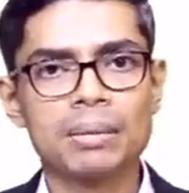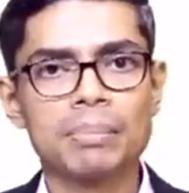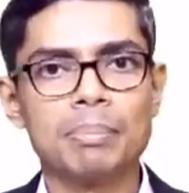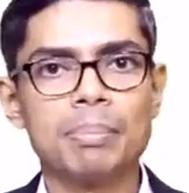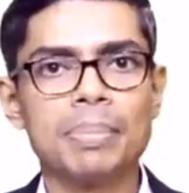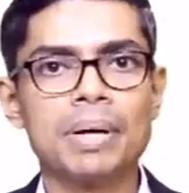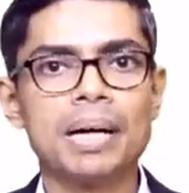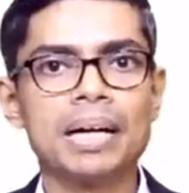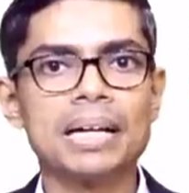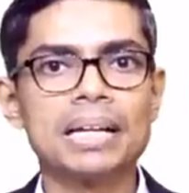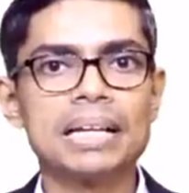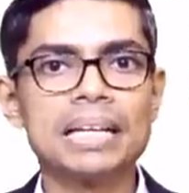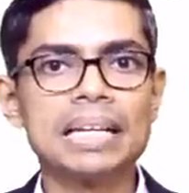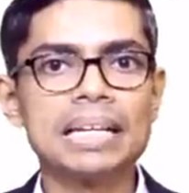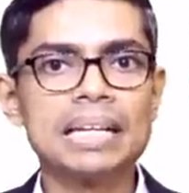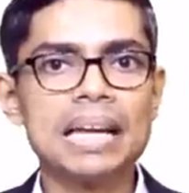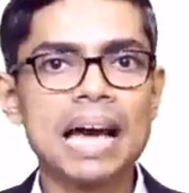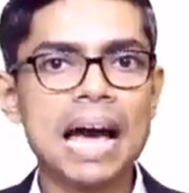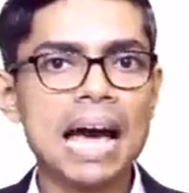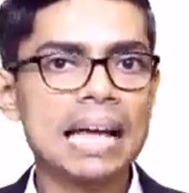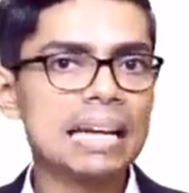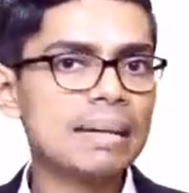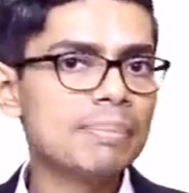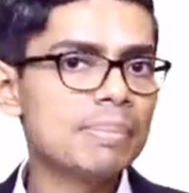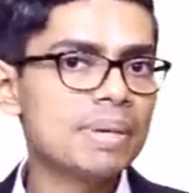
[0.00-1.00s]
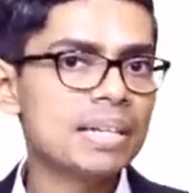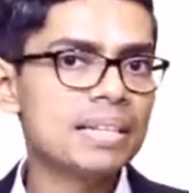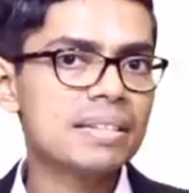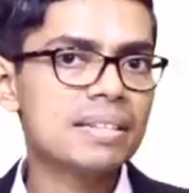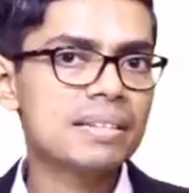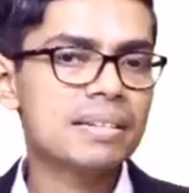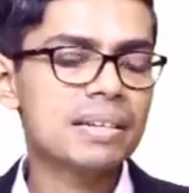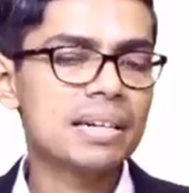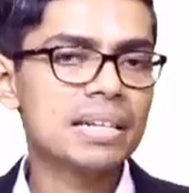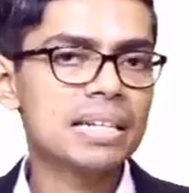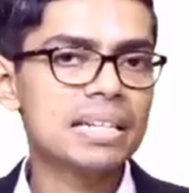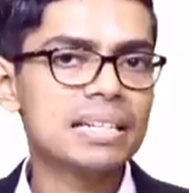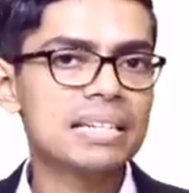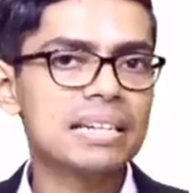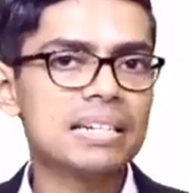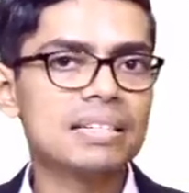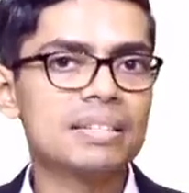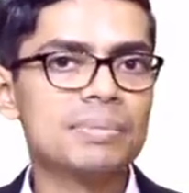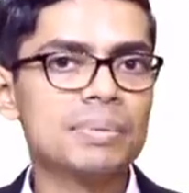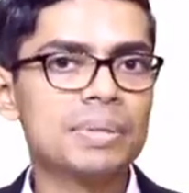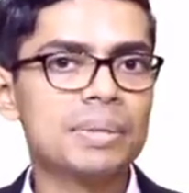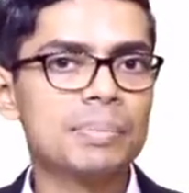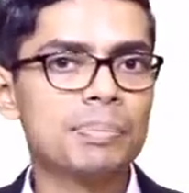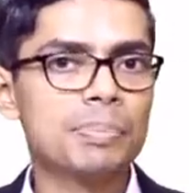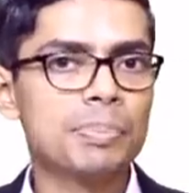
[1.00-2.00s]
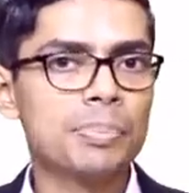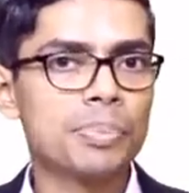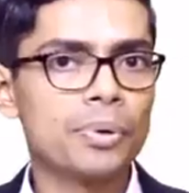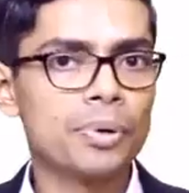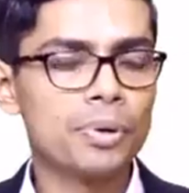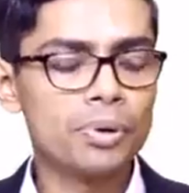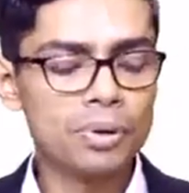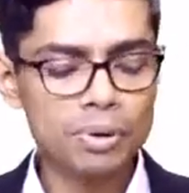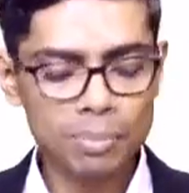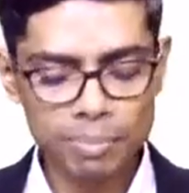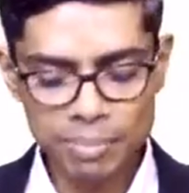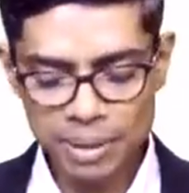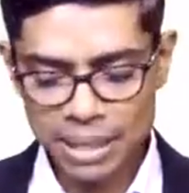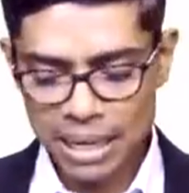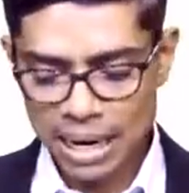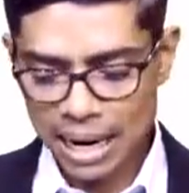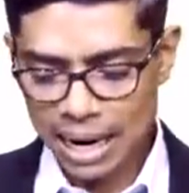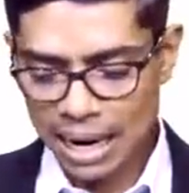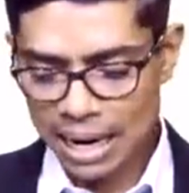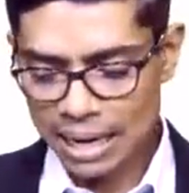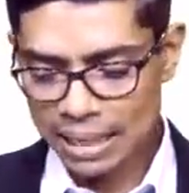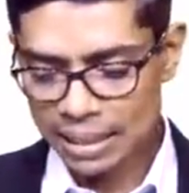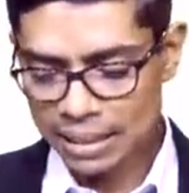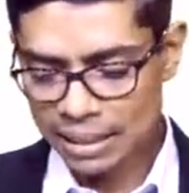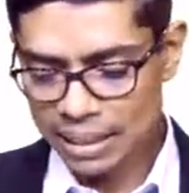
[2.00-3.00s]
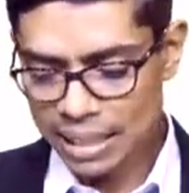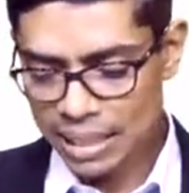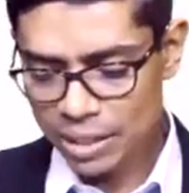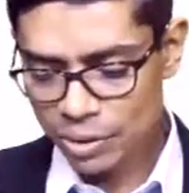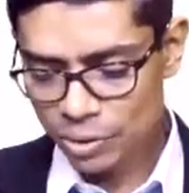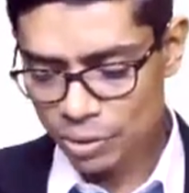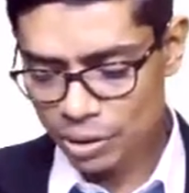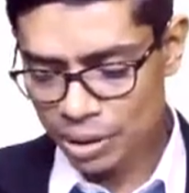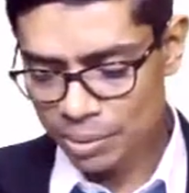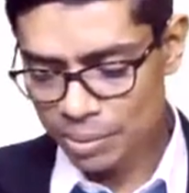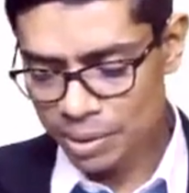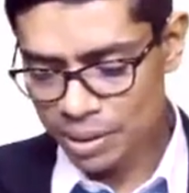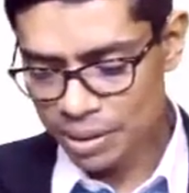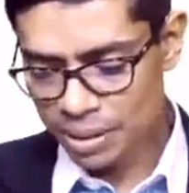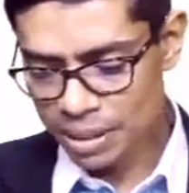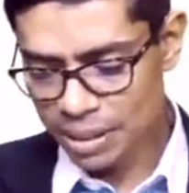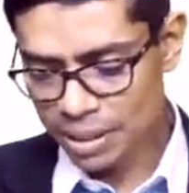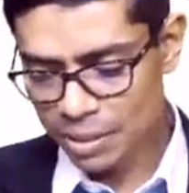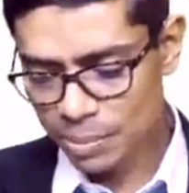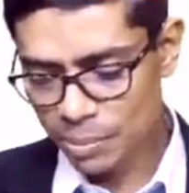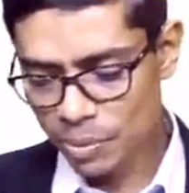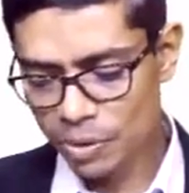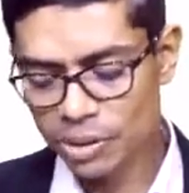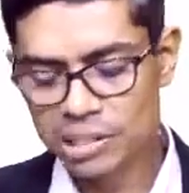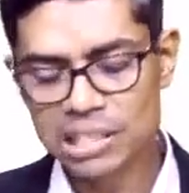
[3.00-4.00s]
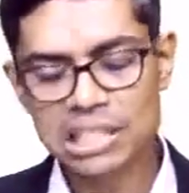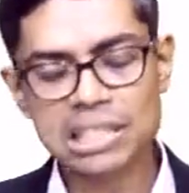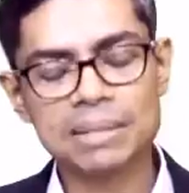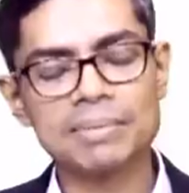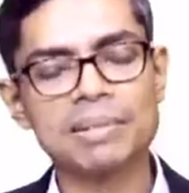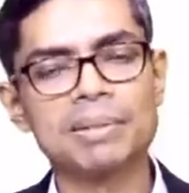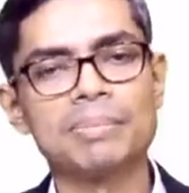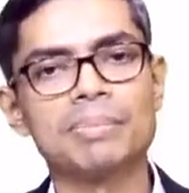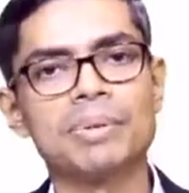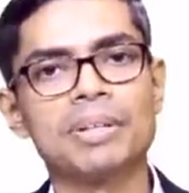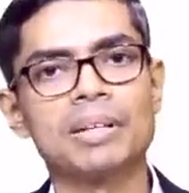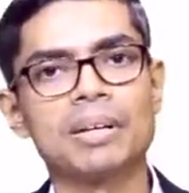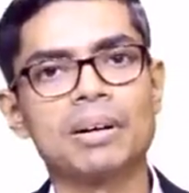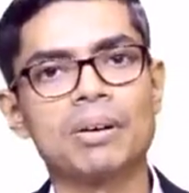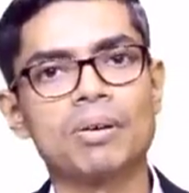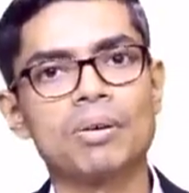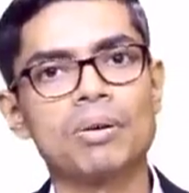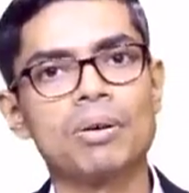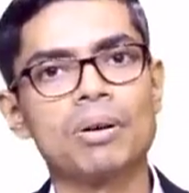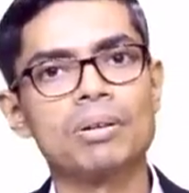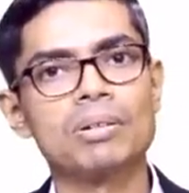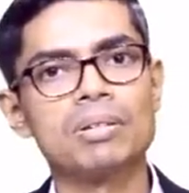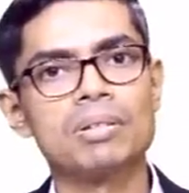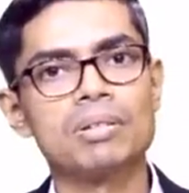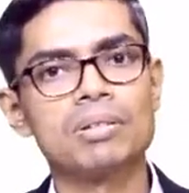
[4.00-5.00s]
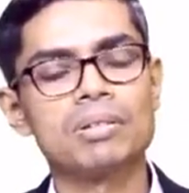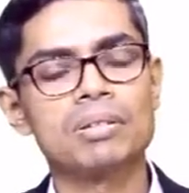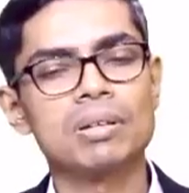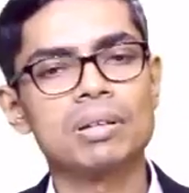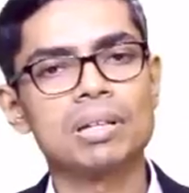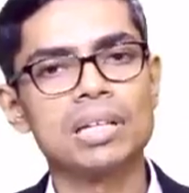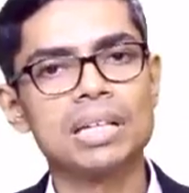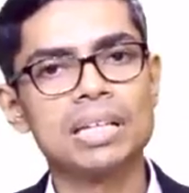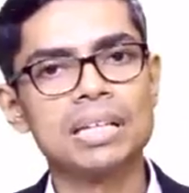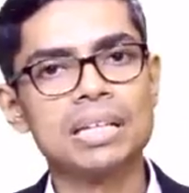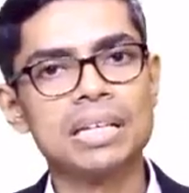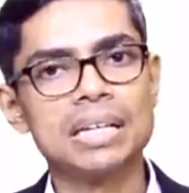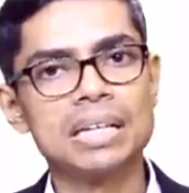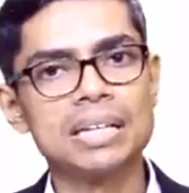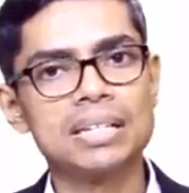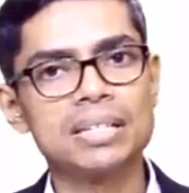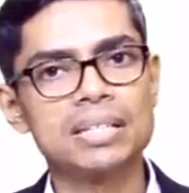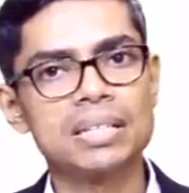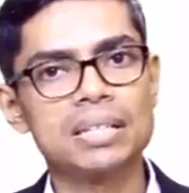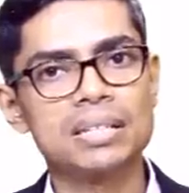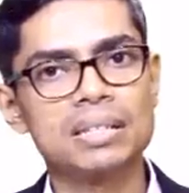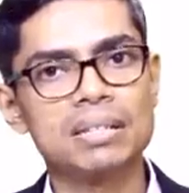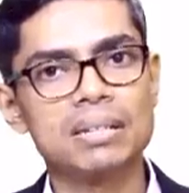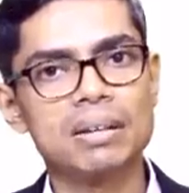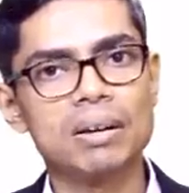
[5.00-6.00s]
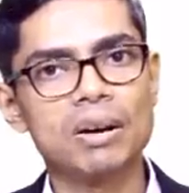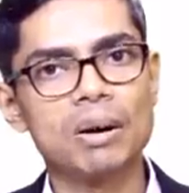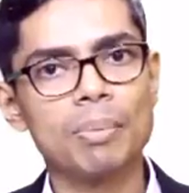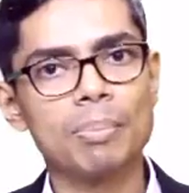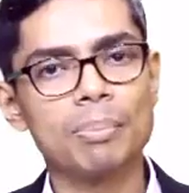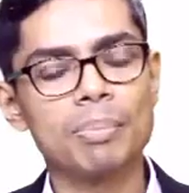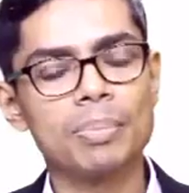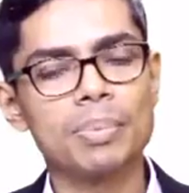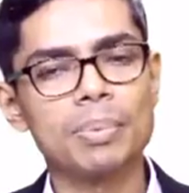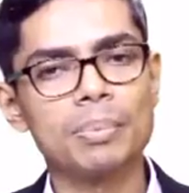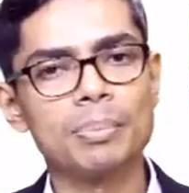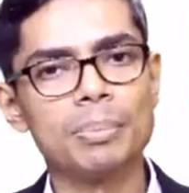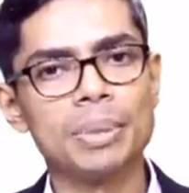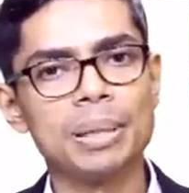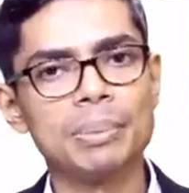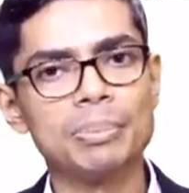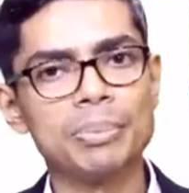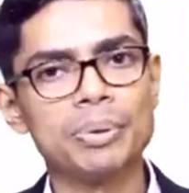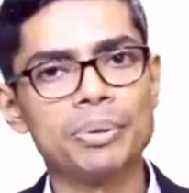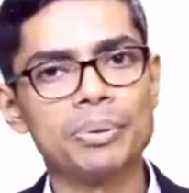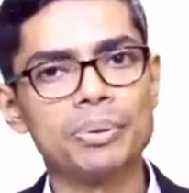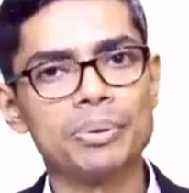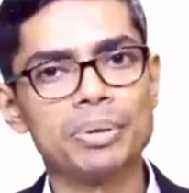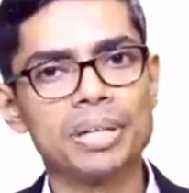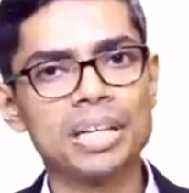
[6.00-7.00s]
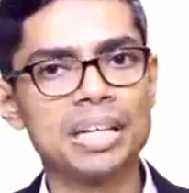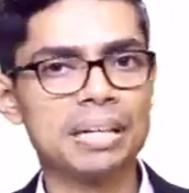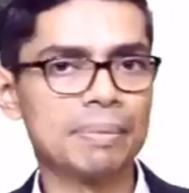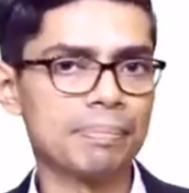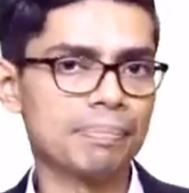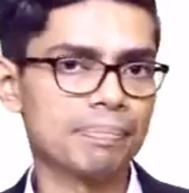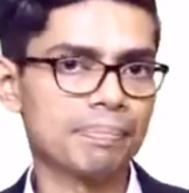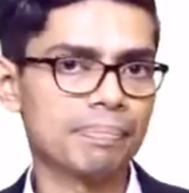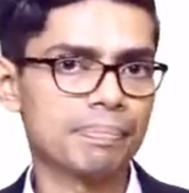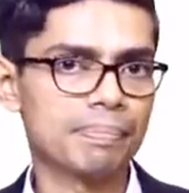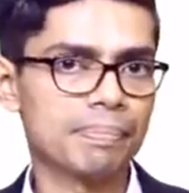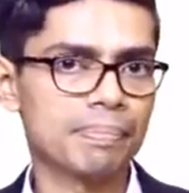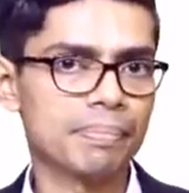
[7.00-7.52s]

But in animal study, it has been proved that this wave is responsible for consolidation of memory.